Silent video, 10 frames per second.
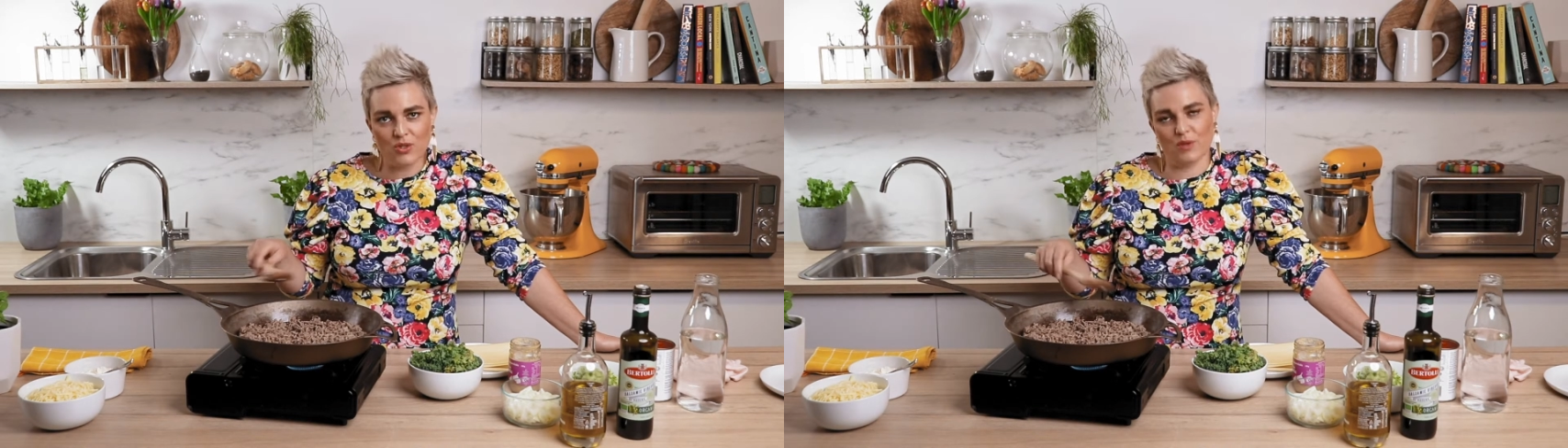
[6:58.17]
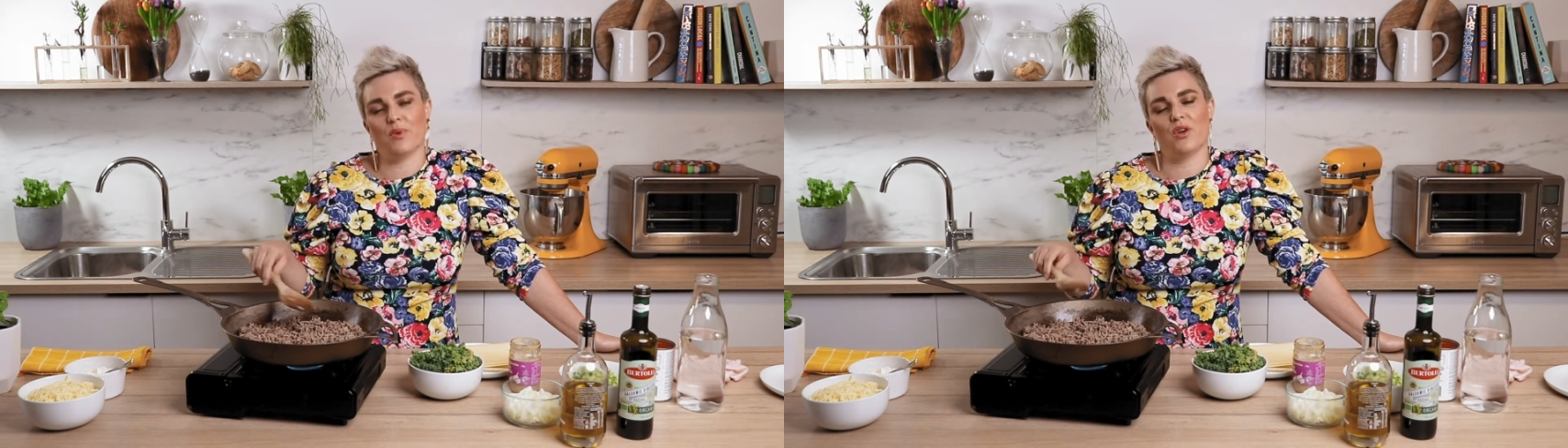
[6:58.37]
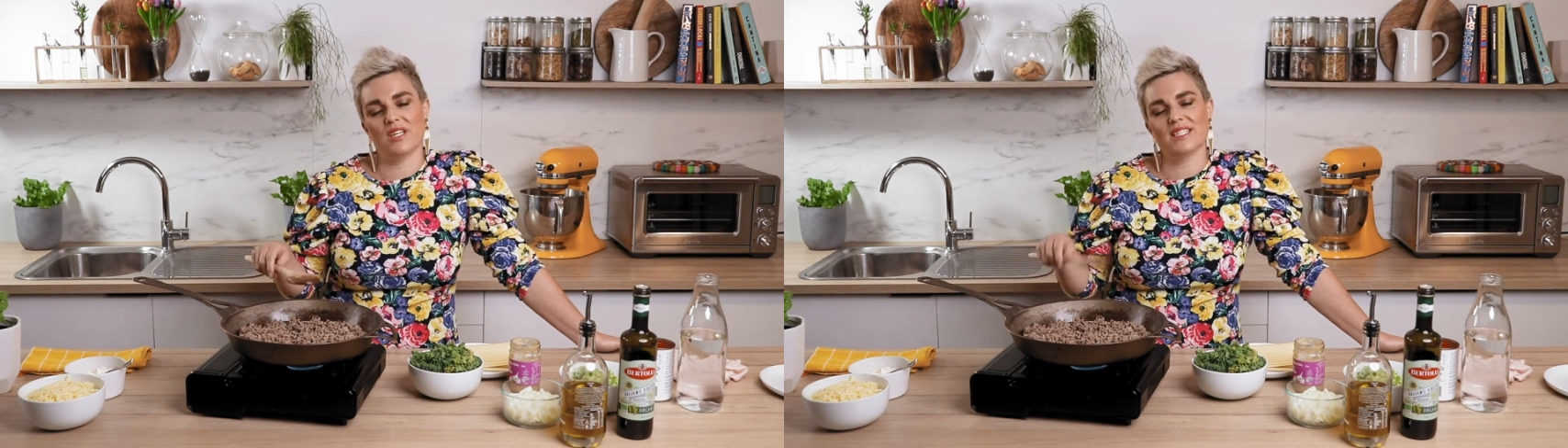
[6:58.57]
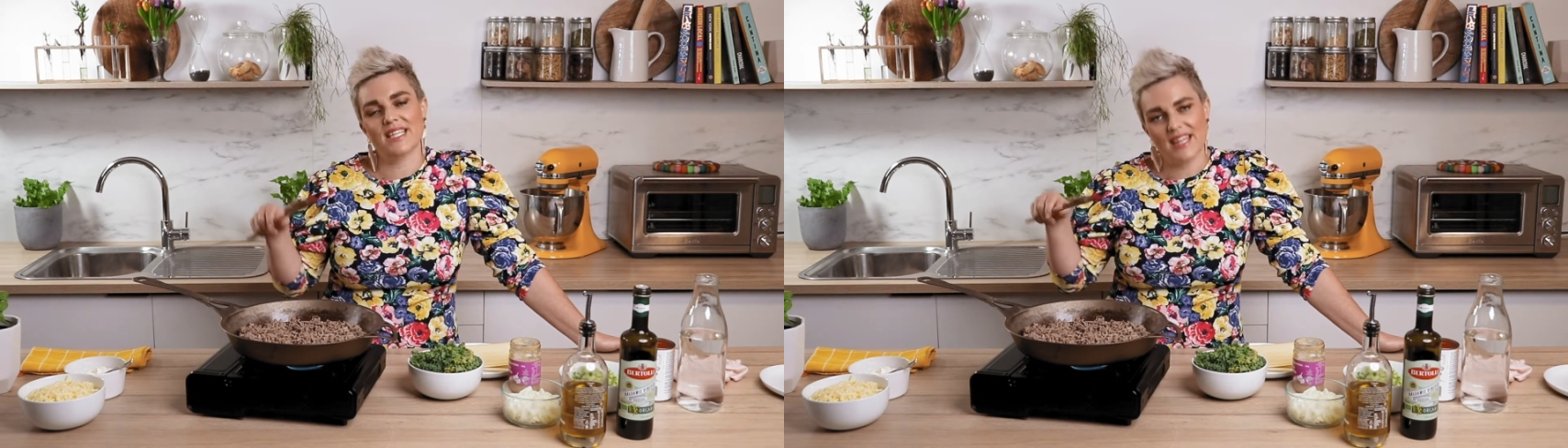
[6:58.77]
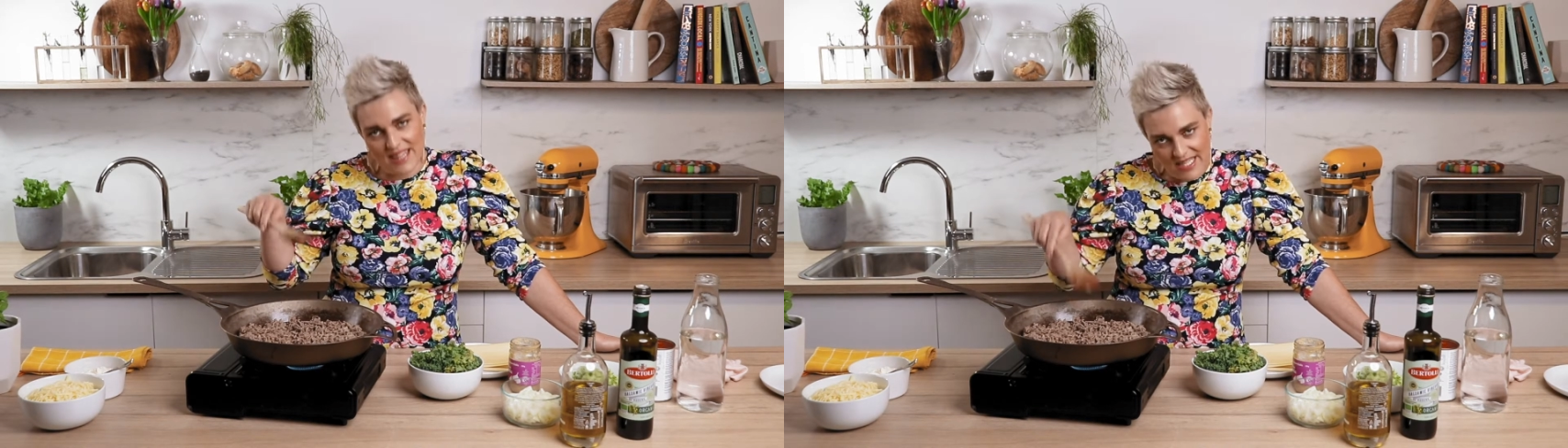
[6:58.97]
component to
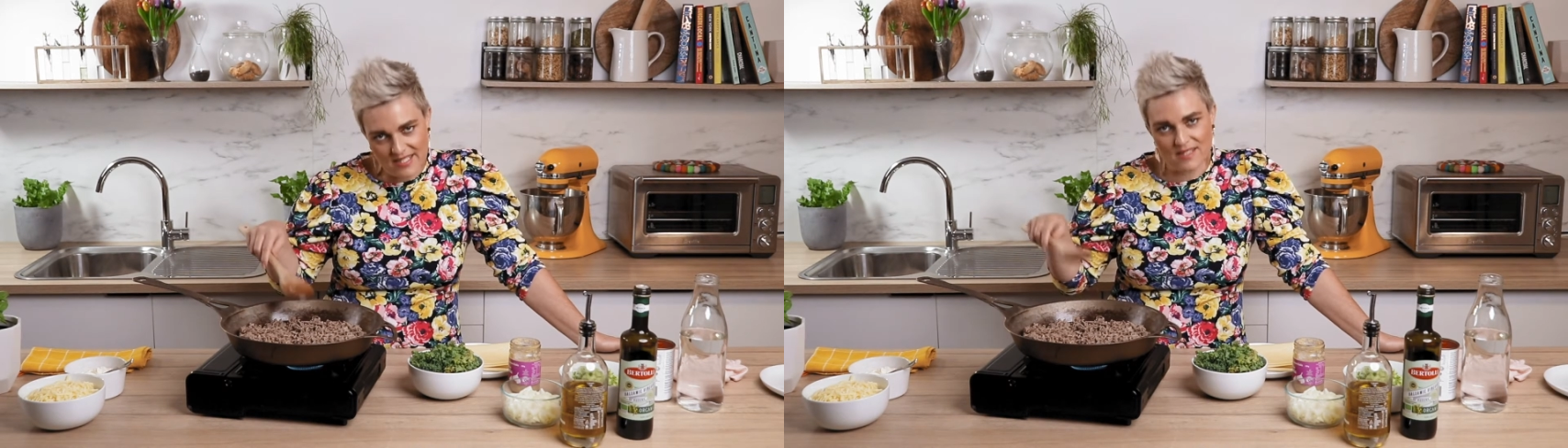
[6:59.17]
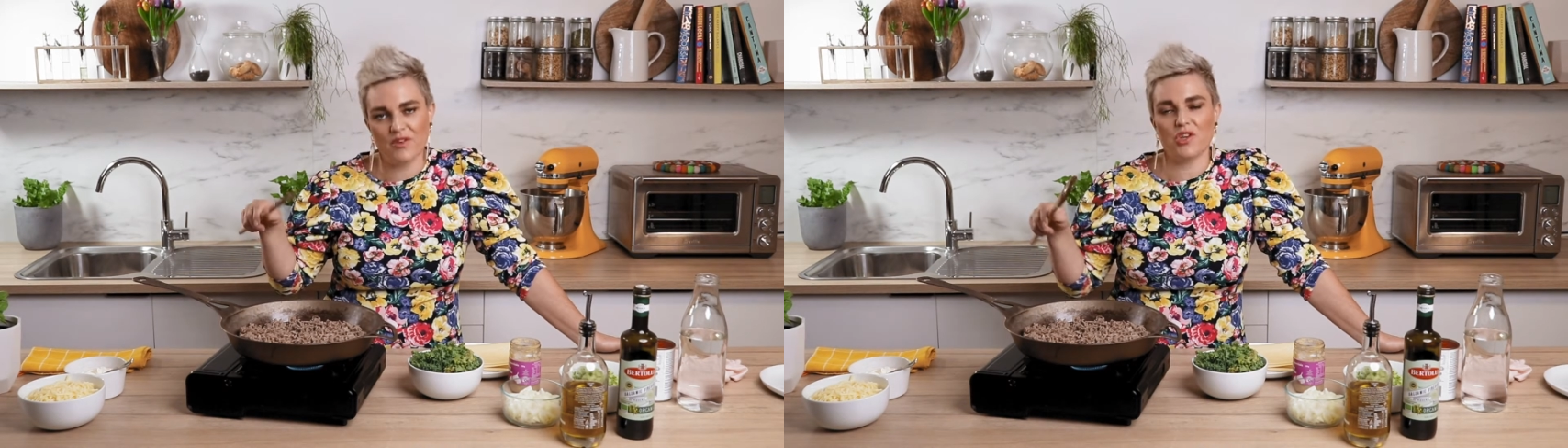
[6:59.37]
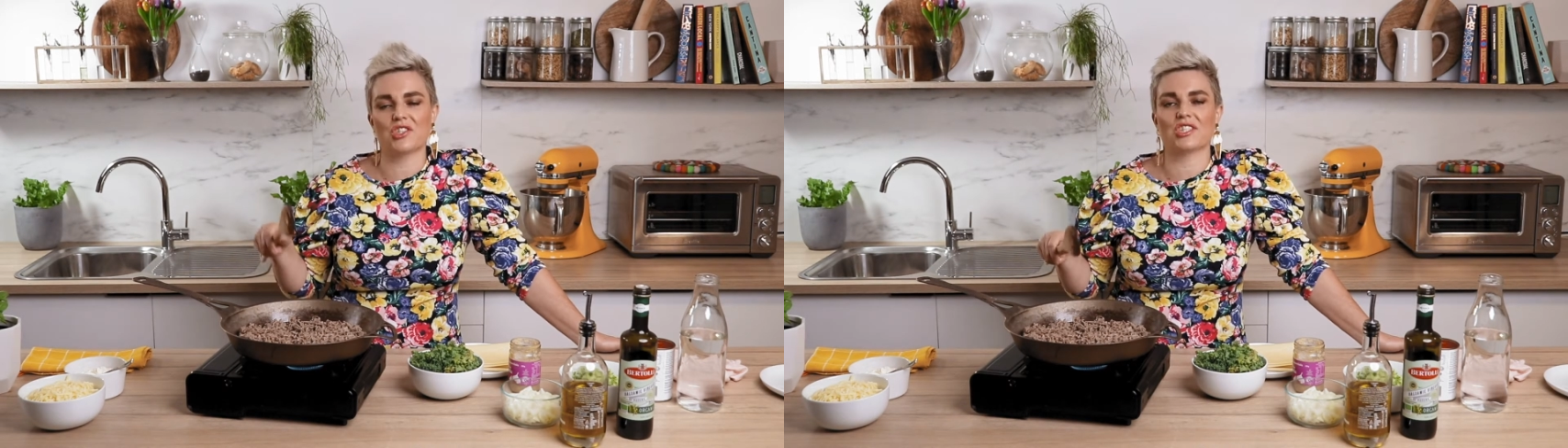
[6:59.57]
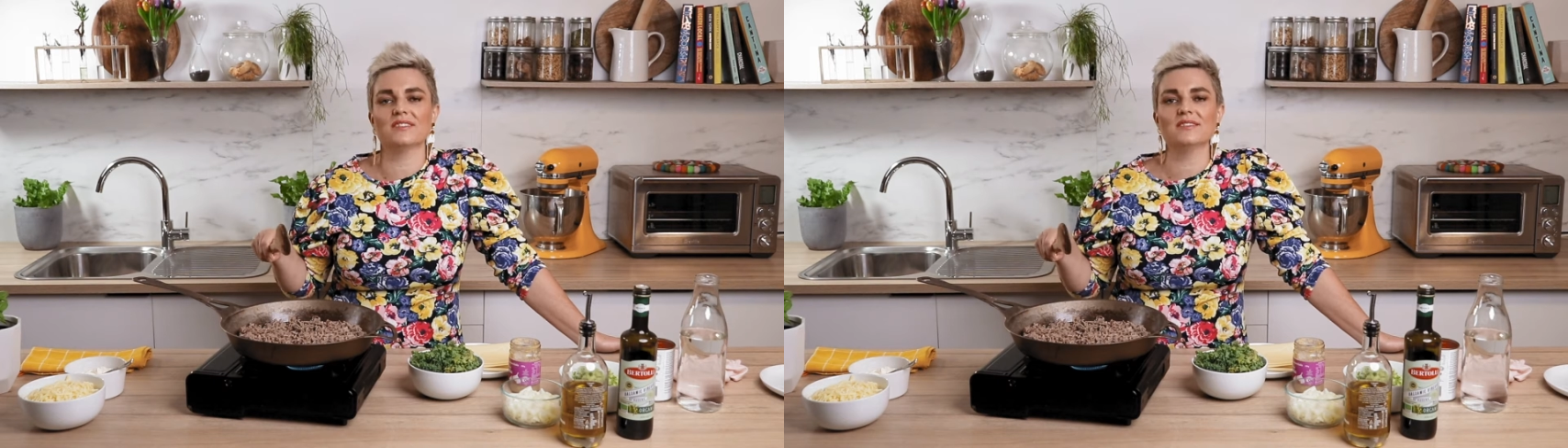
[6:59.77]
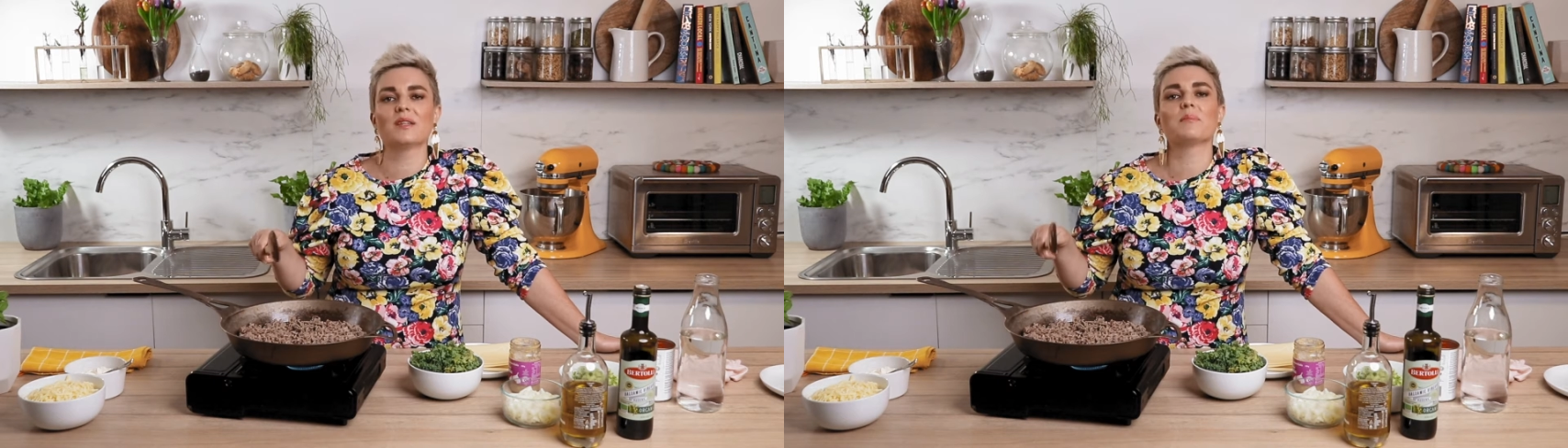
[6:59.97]
this version,